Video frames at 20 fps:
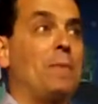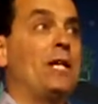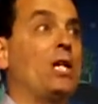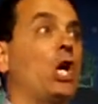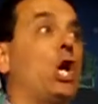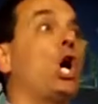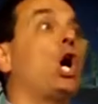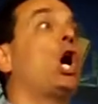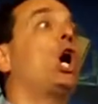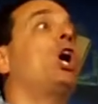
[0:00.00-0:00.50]
be
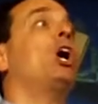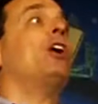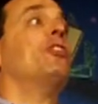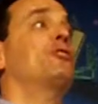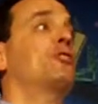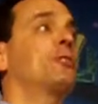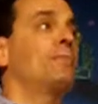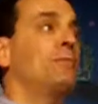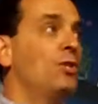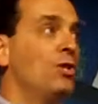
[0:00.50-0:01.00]

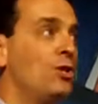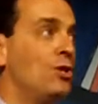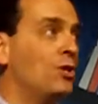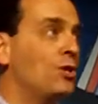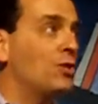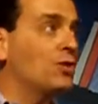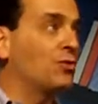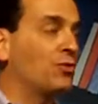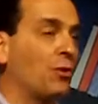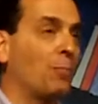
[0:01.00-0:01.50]
awesome
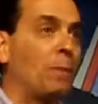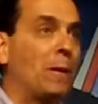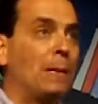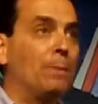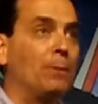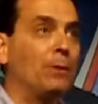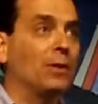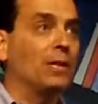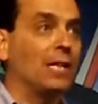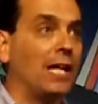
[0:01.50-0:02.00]
news for
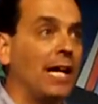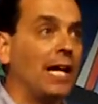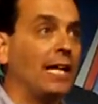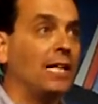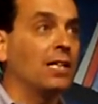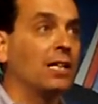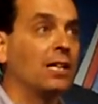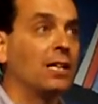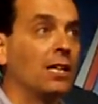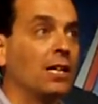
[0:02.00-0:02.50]
people like,
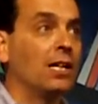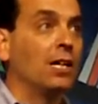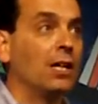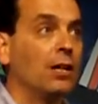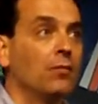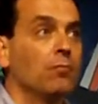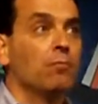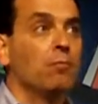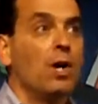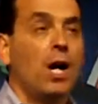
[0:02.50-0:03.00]

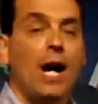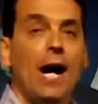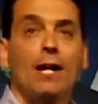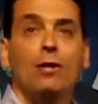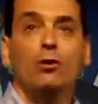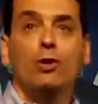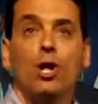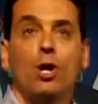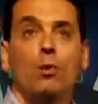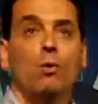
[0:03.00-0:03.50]
I
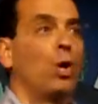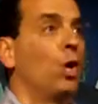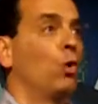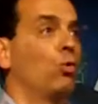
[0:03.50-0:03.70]
don't know,